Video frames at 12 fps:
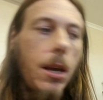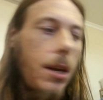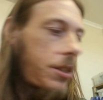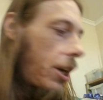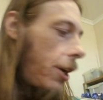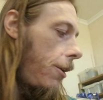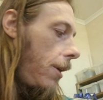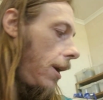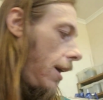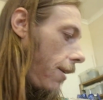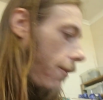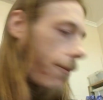So
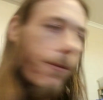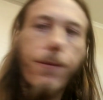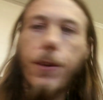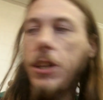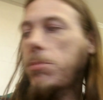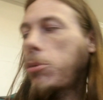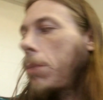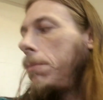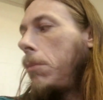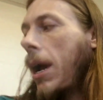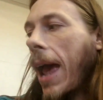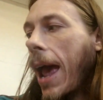first problem
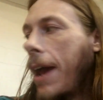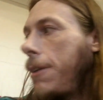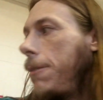I had